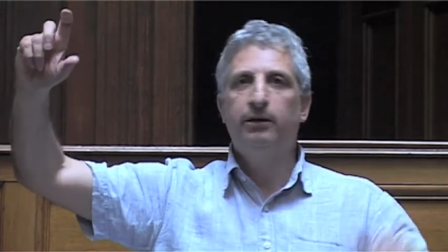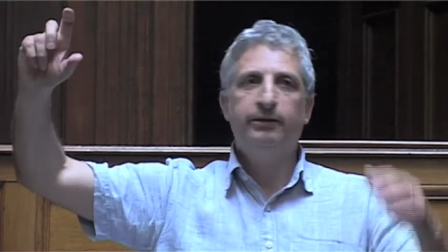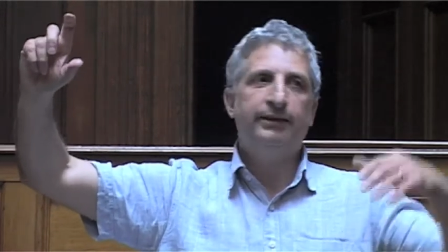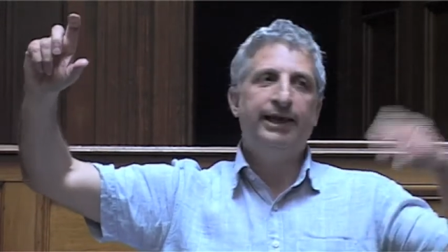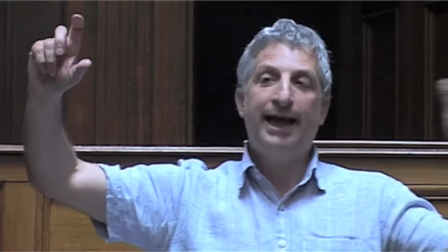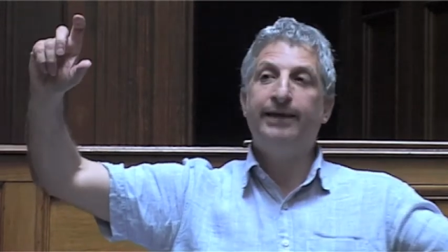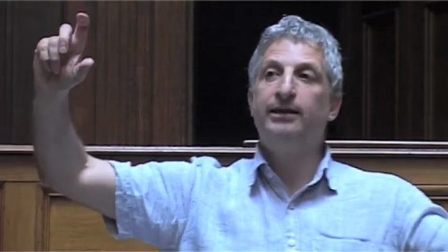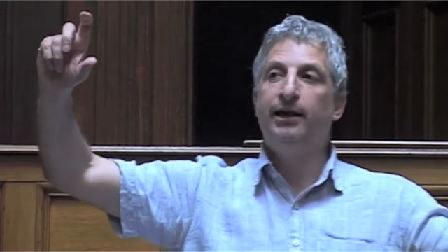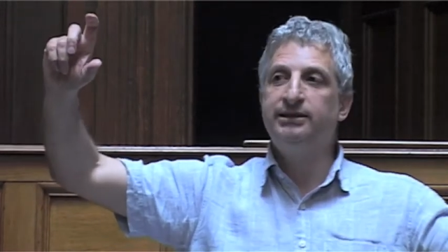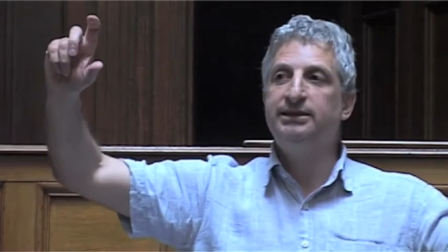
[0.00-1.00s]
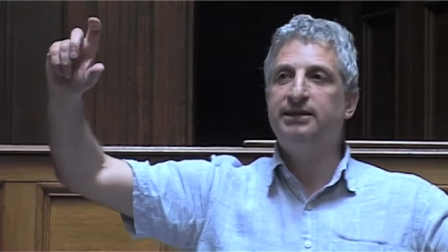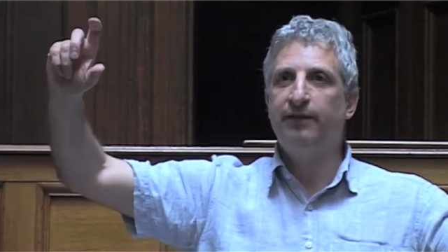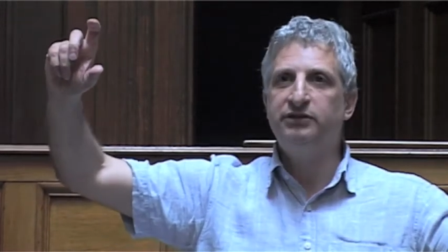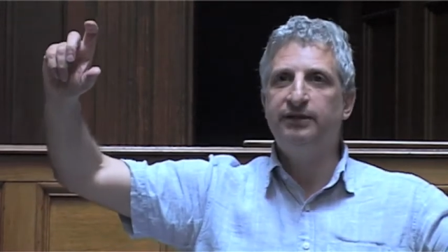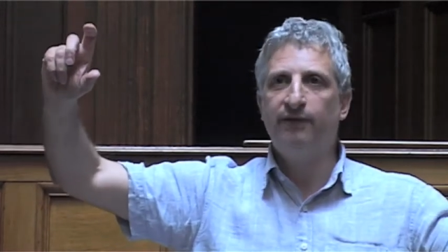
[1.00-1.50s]
than they had in
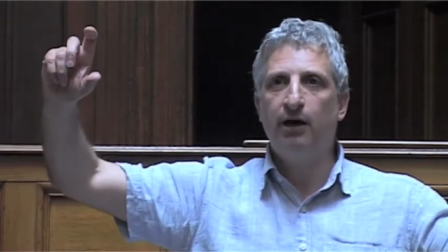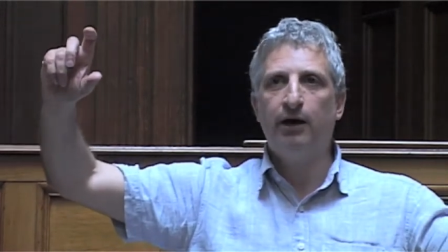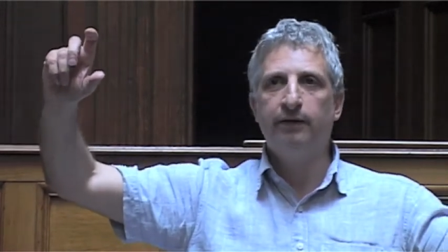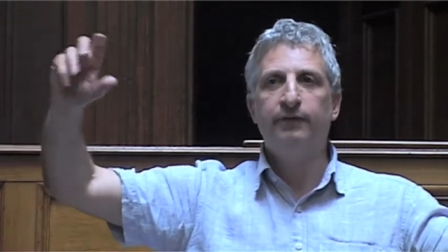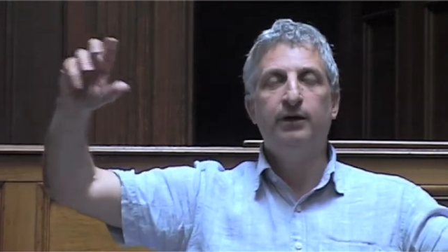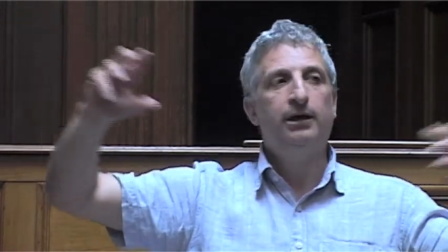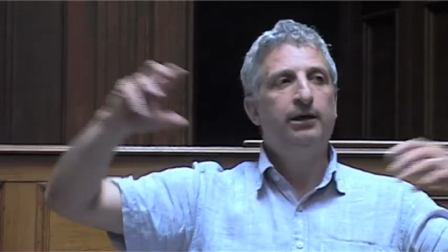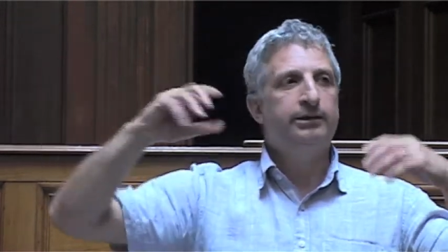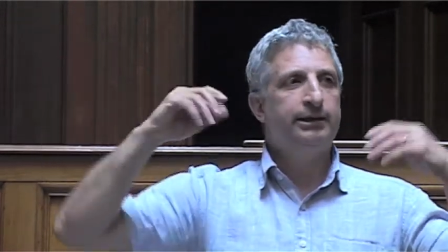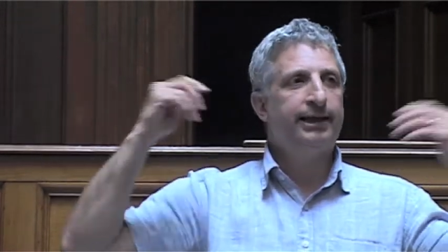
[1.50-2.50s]
1975. Then